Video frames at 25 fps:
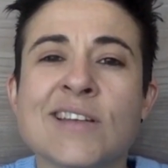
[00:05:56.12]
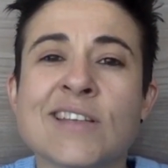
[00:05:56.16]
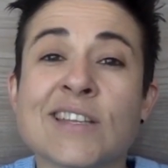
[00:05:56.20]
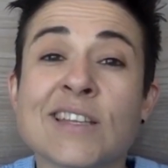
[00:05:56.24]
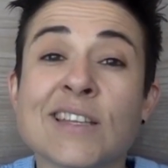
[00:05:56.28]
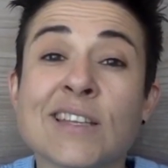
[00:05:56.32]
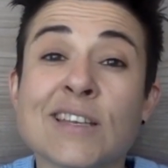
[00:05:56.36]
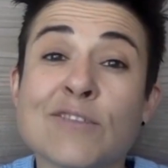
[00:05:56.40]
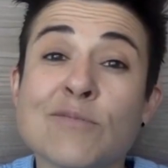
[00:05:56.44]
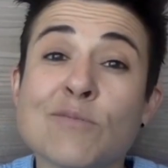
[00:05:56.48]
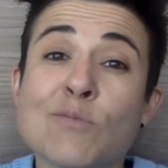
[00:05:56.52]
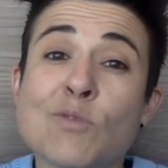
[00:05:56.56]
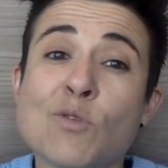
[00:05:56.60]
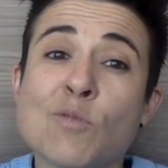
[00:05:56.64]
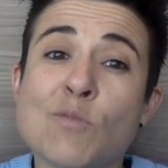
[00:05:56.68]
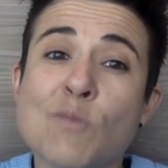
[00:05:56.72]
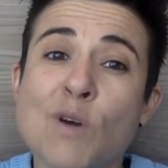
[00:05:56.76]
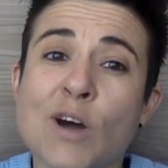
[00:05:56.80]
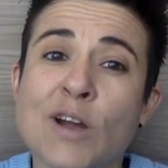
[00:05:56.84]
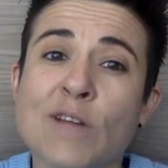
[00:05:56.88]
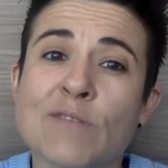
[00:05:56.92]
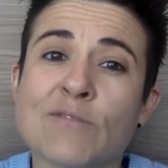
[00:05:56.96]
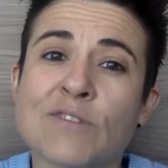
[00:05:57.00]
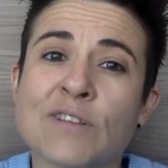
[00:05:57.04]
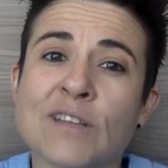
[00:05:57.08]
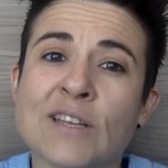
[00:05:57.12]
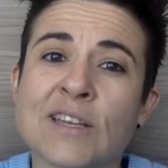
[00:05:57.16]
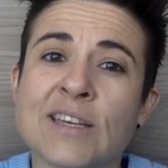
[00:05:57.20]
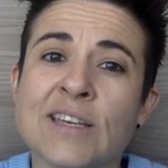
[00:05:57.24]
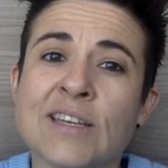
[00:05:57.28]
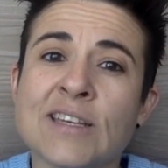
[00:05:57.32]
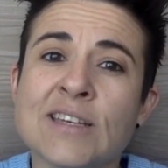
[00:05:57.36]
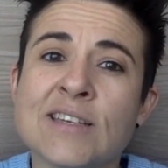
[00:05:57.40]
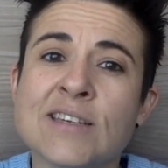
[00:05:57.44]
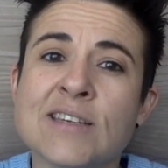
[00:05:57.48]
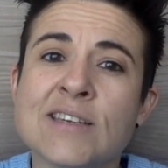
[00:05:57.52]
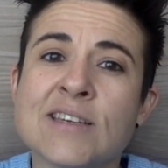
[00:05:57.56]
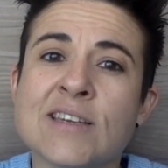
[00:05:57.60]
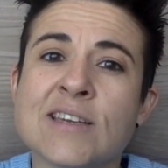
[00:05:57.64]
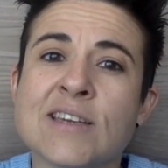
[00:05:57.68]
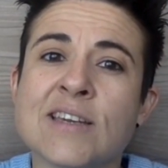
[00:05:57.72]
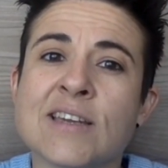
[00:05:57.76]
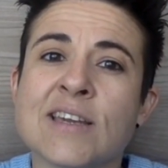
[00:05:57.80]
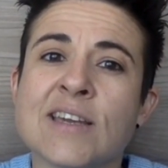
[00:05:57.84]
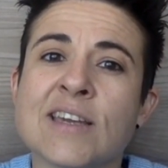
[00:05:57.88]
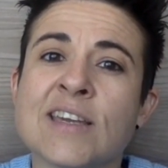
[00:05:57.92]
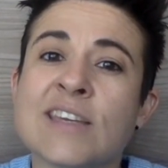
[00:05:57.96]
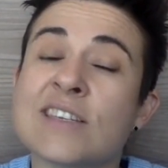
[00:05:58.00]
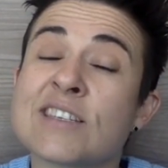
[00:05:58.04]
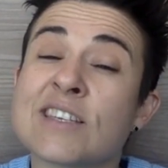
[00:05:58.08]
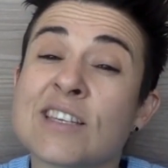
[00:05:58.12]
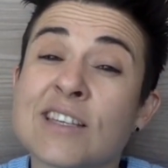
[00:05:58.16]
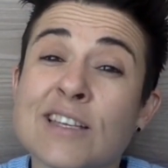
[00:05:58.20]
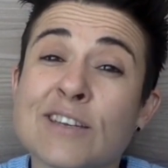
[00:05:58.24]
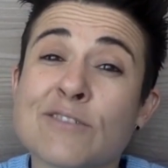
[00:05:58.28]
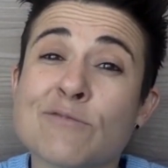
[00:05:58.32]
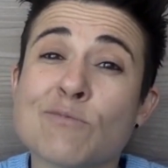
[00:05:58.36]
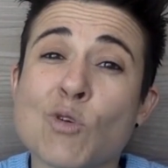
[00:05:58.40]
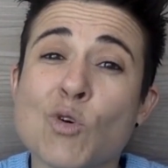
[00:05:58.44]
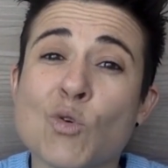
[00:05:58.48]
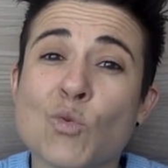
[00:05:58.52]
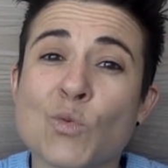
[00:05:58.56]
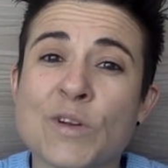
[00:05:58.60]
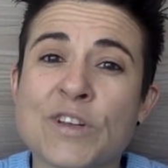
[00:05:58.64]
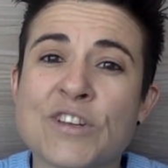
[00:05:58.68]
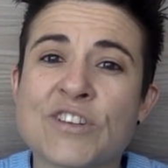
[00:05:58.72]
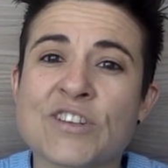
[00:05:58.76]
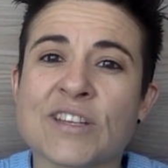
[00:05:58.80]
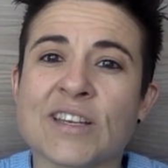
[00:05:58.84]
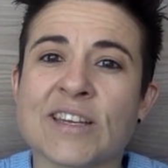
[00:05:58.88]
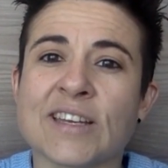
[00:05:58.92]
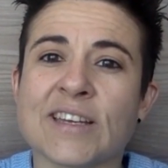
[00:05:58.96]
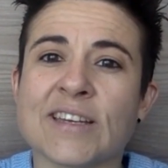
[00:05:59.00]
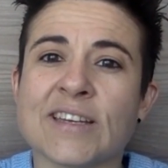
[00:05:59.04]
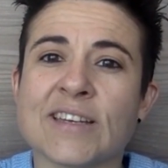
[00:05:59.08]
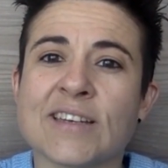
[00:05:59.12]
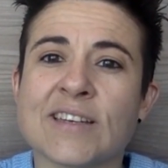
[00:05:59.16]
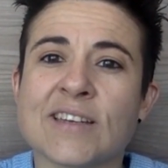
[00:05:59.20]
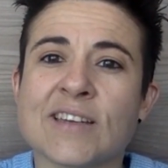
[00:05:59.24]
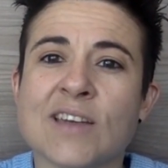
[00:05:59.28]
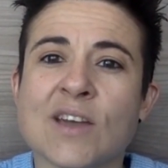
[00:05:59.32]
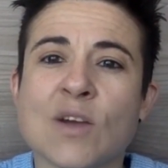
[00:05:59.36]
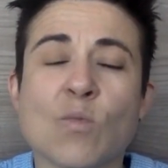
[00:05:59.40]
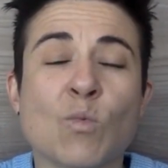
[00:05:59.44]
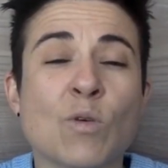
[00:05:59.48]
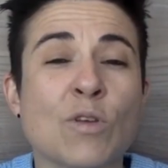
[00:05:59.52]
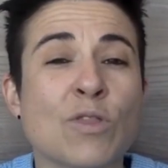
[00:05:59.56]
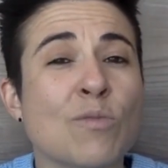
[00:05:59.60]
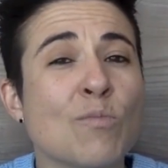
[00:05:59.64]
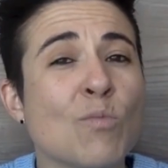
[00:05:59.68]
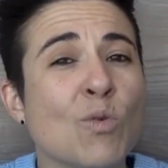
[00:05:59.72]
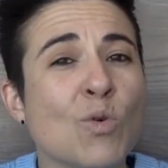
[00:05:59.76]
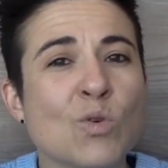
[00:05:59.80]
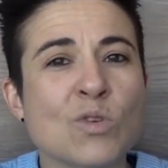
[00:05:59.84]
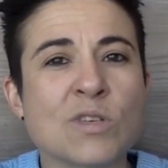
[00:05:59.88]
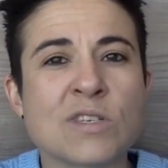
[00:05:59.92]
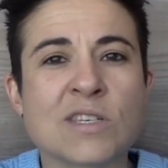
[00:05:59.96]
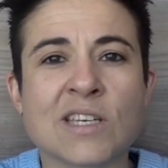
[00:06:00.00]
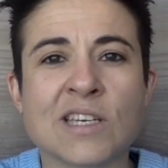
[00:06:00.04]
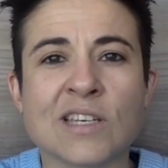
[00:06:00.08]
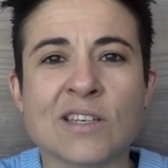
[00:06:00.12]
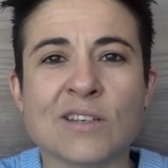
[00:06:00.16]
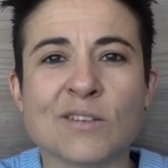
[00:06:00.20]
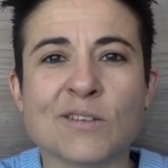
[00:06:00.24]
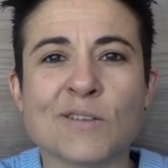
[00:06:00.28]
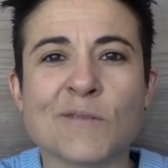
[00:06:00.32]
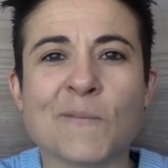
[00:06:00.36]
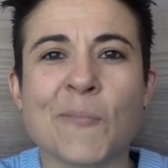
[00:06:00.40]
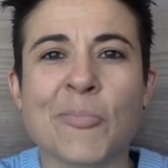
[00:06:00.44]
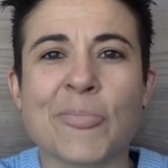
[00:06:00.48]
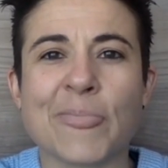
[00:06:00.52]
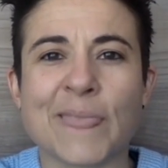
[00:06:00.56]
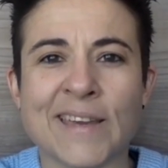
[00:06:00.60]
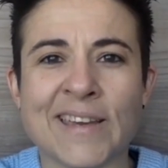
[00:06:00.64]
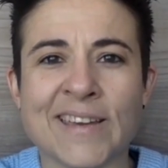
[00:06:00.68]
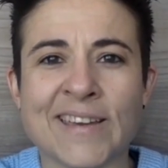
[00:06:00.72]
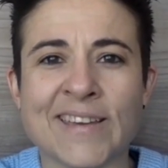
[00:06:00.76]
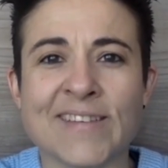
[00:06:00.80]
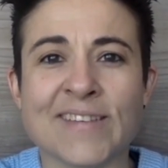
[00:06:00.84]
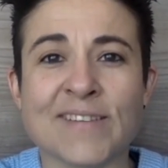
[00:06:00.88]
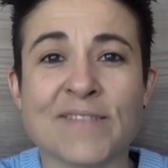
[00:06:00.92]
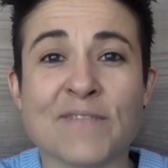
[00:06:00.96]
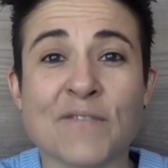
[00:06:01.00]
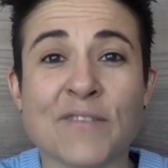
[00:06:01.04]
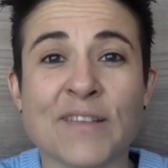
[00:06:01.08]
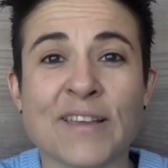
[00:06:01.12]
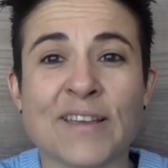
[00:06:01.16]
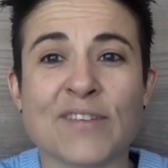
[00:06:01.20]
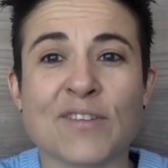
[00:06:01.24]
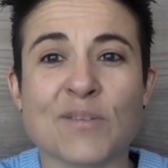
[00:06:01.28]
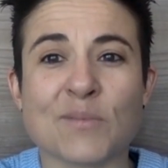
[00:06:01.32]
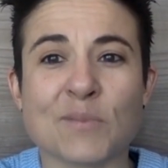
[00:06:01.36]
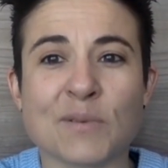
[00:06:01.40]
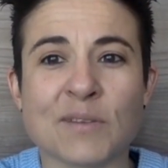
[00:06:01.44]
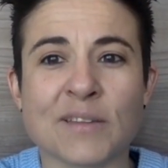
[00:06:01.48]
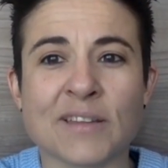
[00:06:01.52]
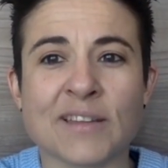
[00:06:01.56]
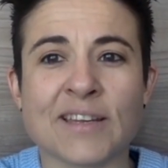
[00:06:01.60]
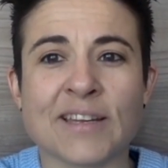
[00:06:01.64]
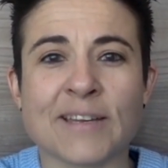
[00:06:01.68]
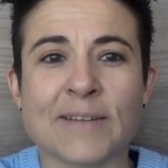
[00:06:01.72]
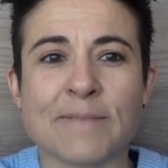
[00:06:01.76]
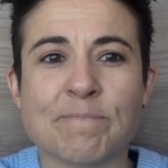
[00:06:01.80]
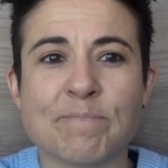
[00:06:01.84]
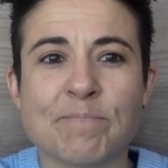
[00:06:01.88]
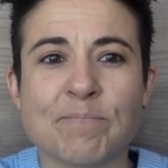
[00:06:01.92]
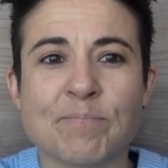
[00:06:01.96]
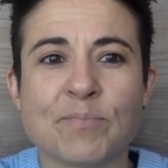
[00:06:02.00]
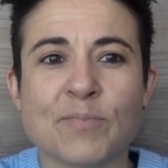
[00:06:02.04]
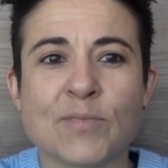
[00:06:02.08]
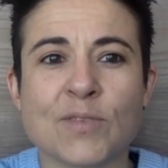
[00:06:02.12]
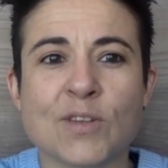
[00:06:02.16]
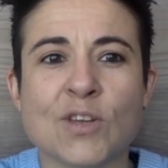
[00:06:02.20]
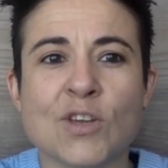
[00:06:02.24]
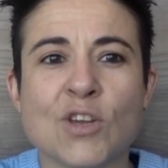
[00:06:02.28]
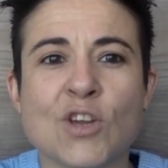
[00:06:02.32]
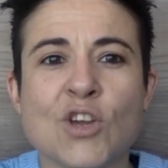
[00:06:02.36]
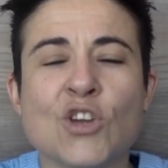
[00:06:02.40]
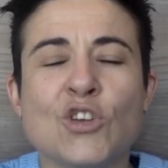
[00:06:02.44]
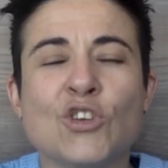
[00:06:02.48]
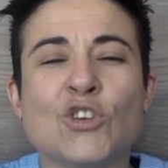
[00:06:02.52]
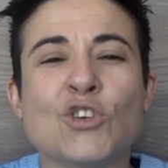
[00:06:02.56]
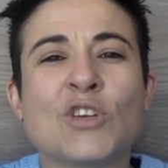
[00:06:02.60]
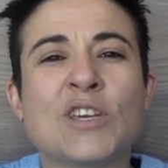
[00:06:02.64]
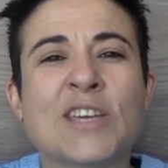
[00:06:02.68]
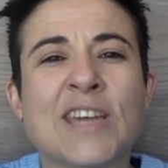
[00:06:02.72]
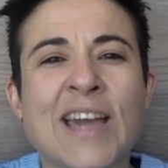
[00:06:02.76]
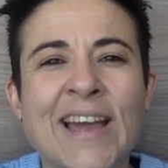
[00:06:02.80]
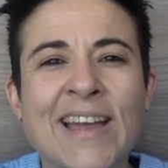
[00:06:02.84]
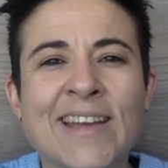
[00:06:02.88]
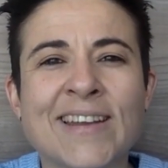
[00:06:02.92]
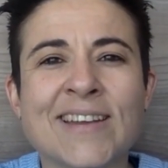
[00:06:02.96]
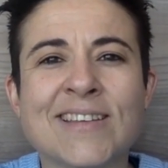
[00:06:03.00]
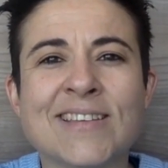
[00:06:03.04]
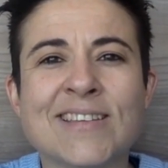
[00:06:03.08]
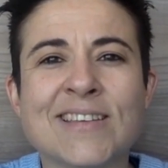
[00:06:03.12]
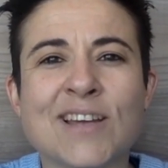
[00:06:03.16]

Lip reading: To live more mindfully is to live more richly, with more skill, ease, and flexibility. You gain in